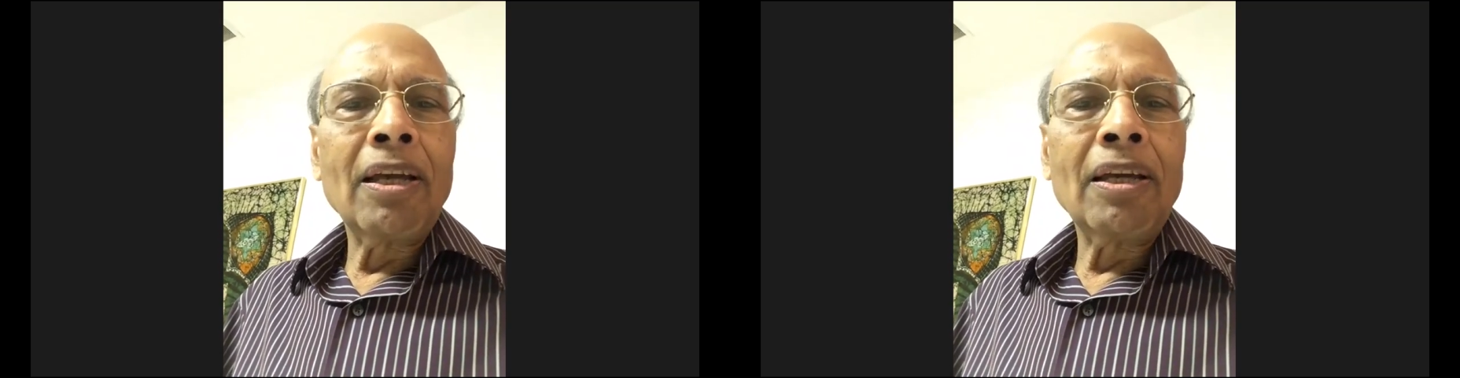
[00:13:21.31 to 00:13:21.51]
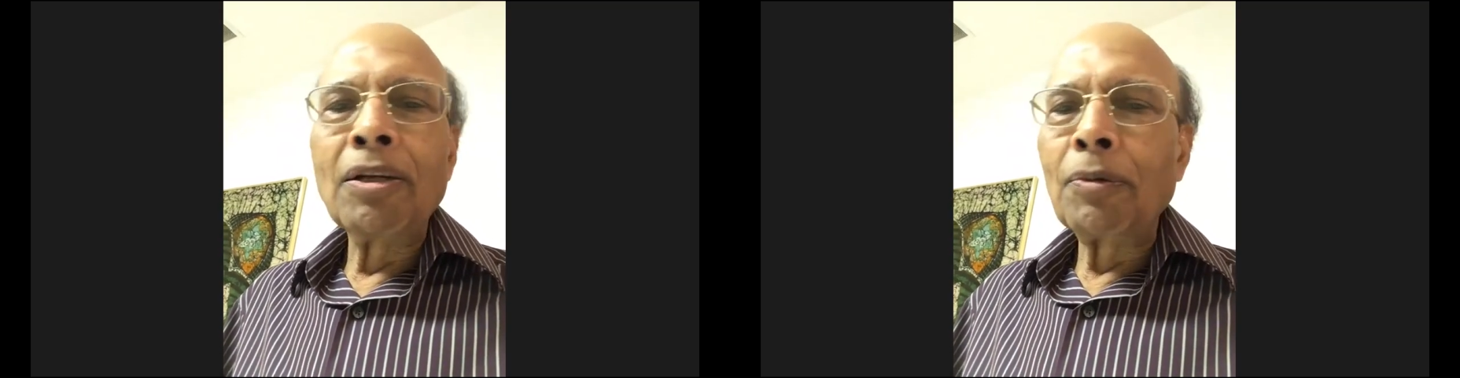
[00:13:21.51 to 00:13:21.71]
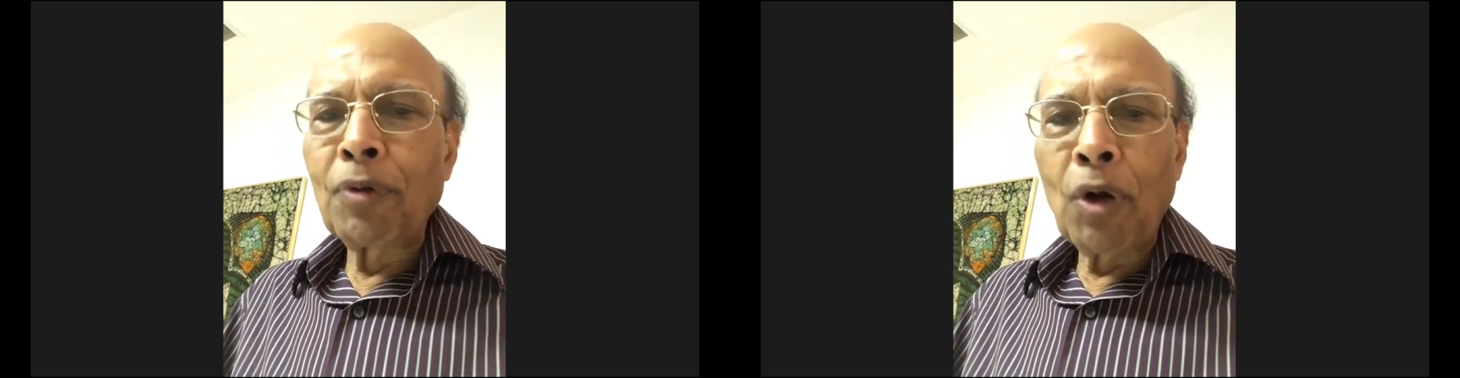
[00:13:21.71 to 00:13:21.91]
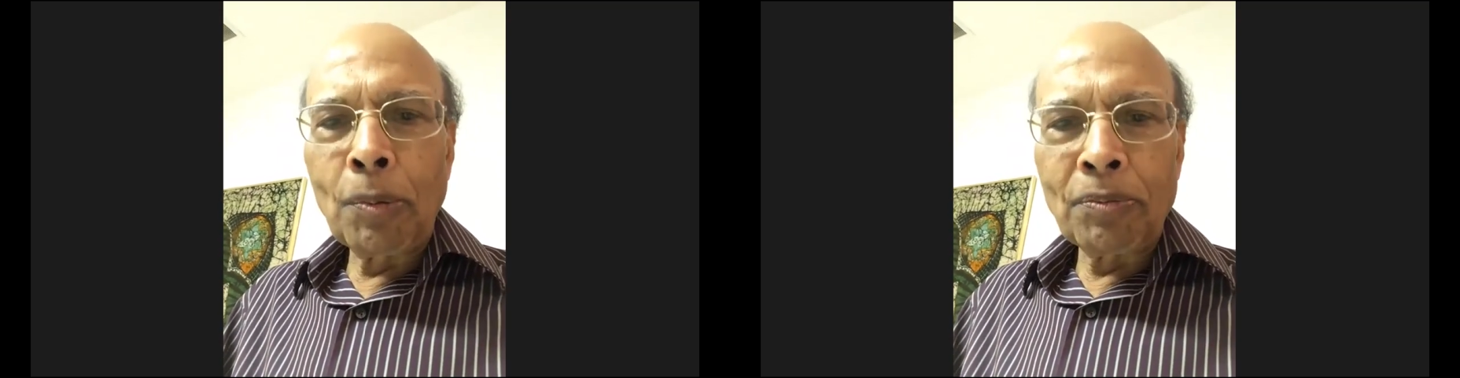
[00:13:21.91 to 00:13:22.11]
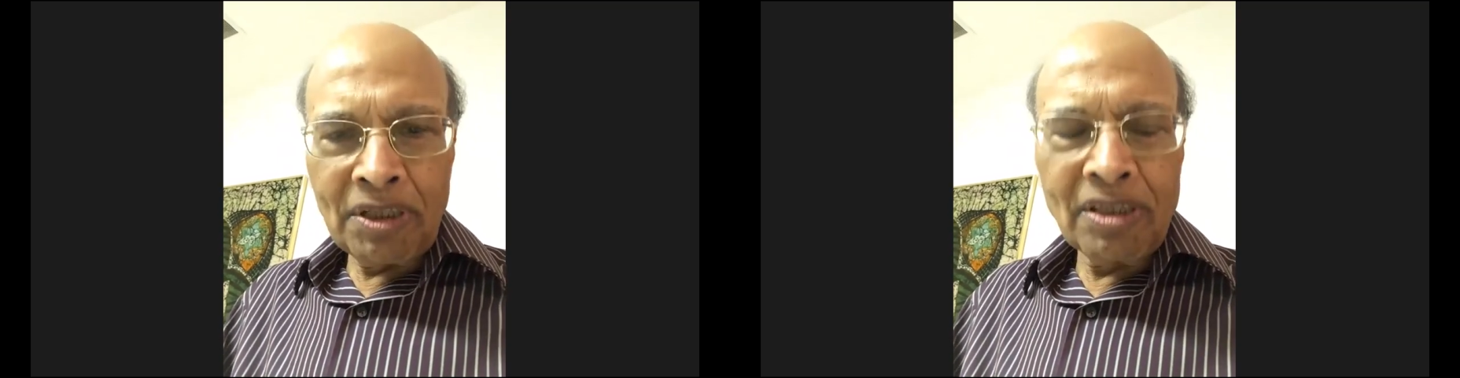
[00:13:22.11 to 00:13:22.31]

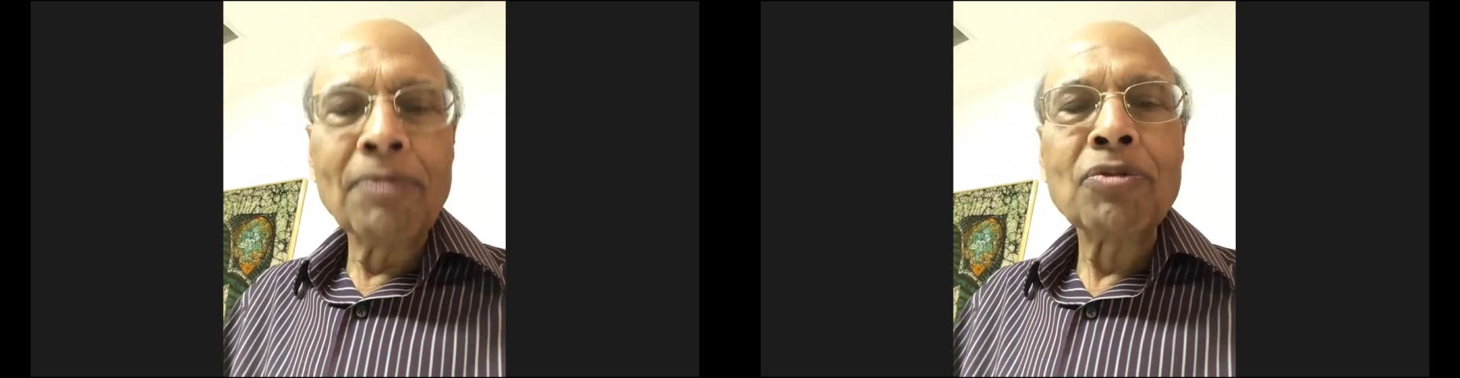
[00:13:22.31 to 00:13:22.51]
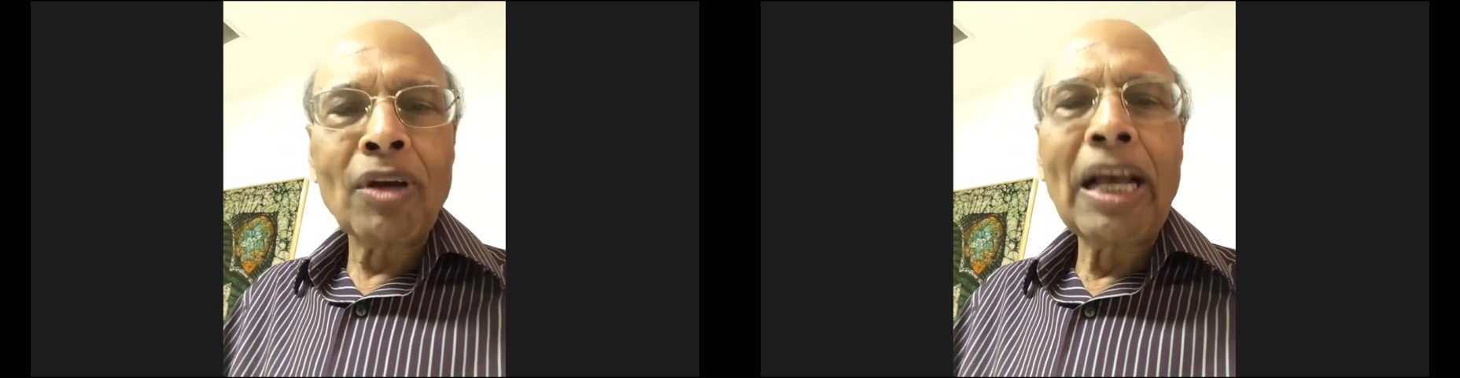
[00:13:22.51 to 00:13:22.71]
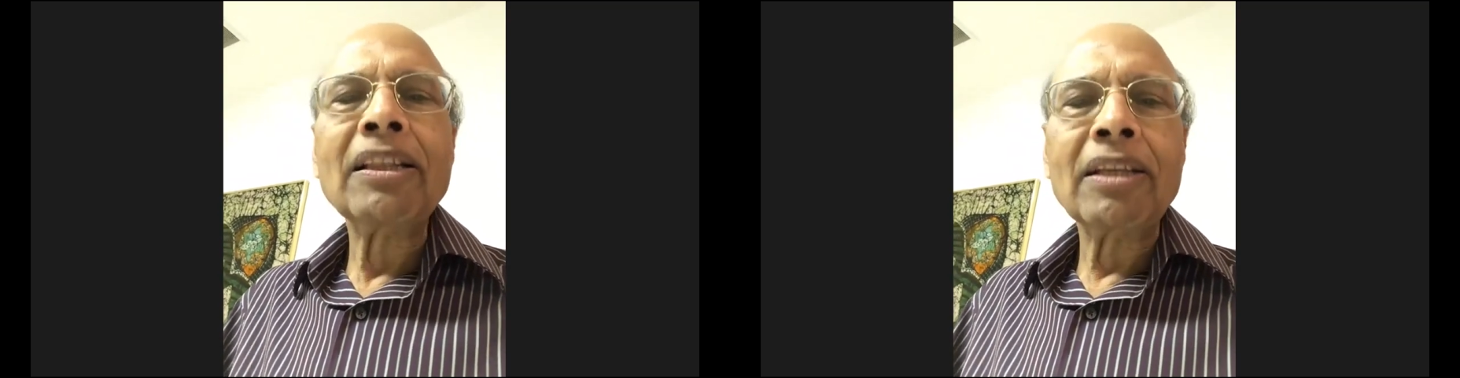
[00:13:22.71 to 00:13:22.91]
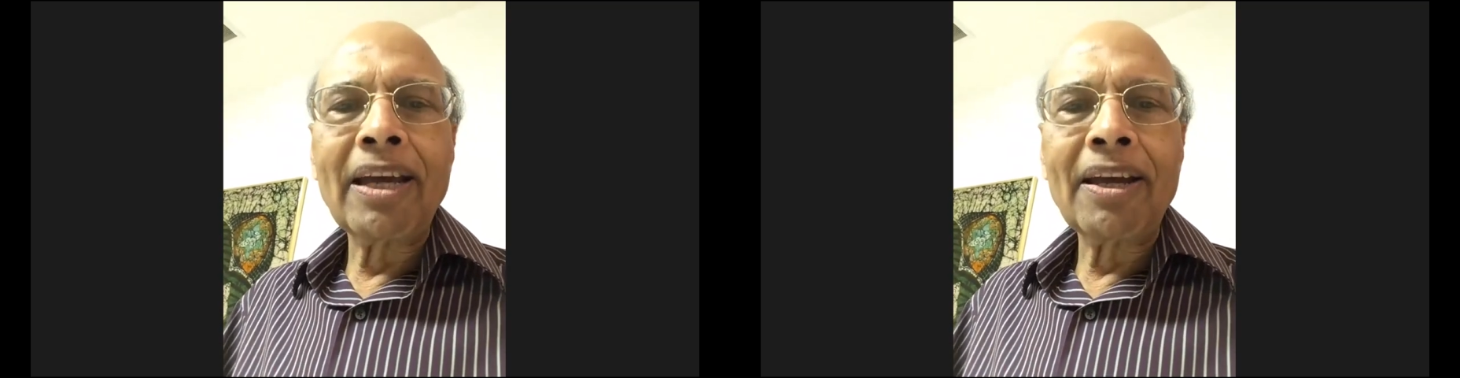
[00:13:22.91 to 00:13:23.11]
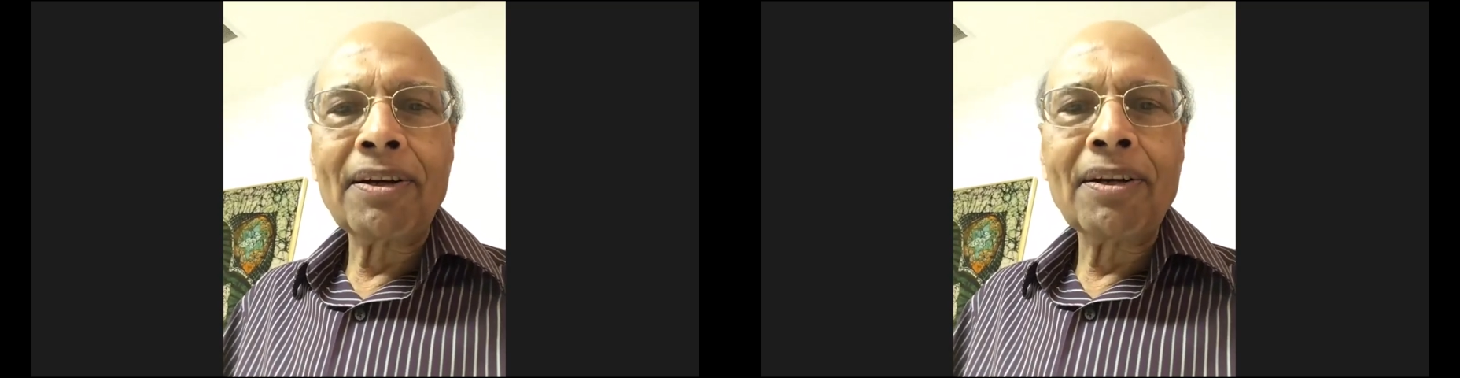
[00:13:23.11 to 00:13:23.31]
in terms of
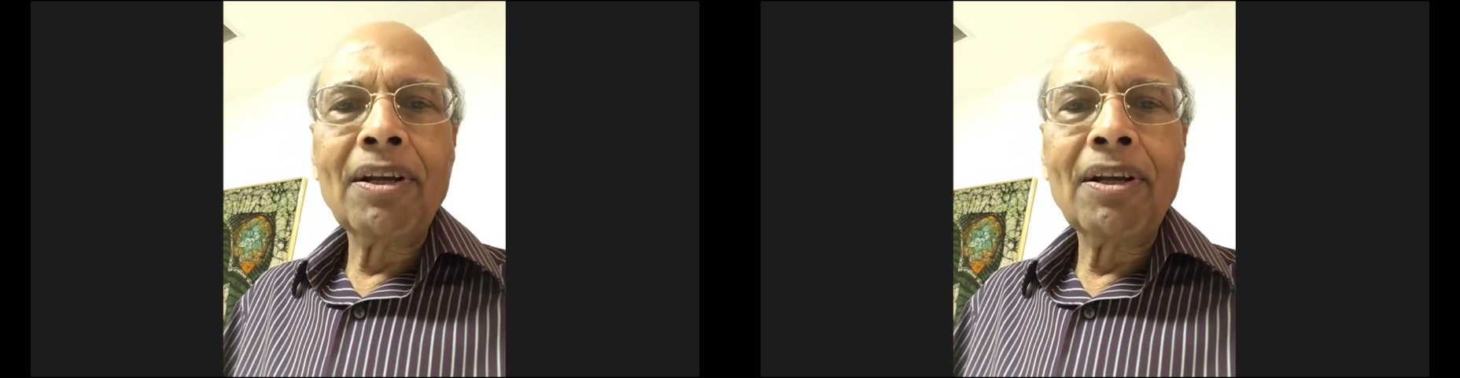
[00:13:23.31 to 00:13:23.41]
healthcare.